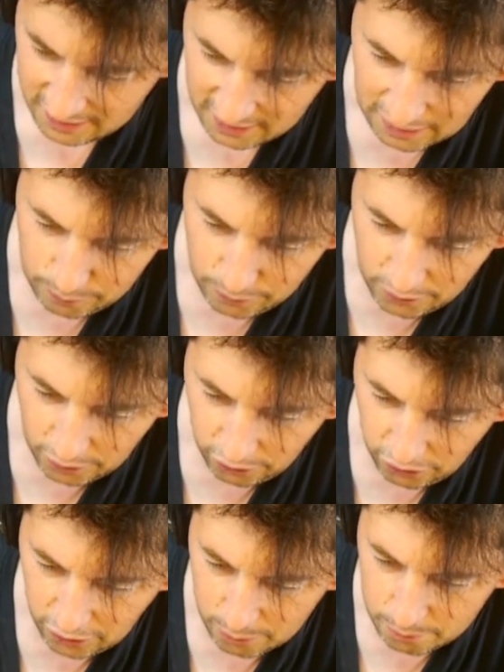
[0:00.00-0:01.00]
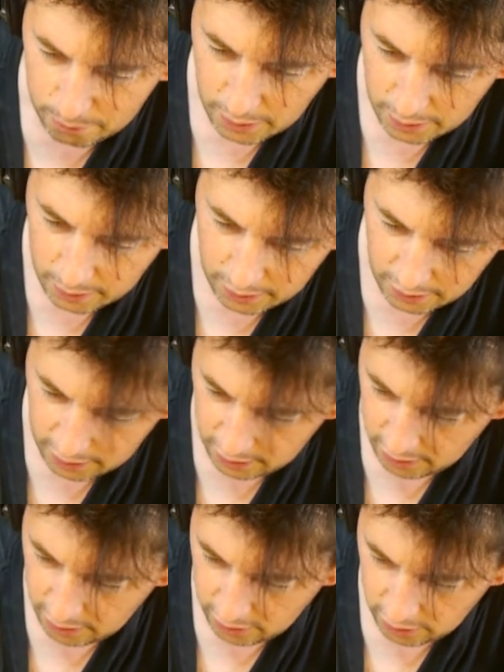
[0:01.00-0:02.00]
Then we've got some
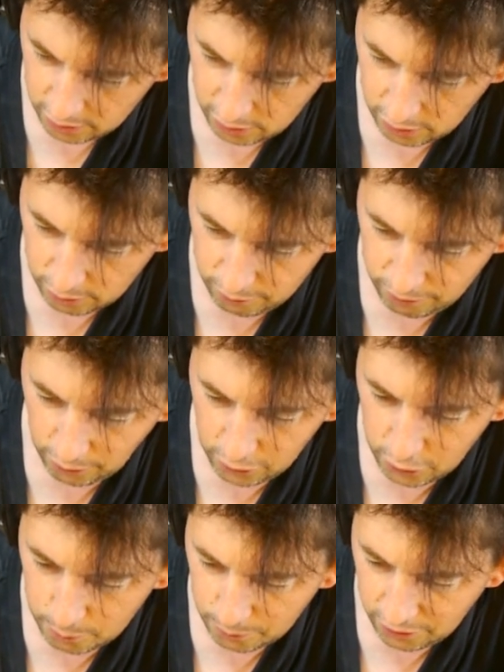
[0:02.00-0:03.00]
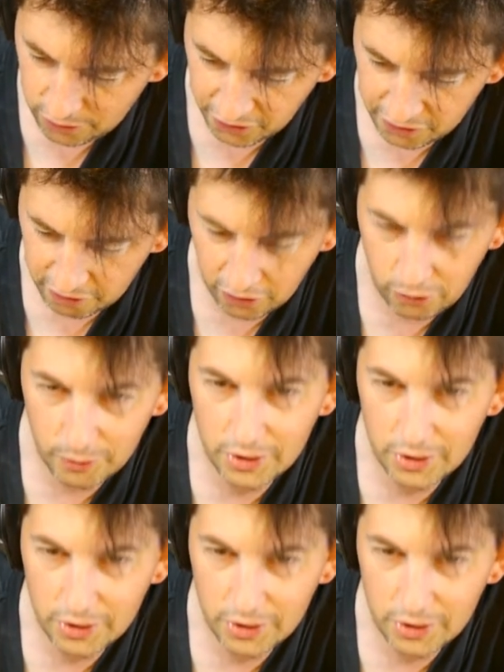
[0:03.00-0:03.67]
volume stutterers,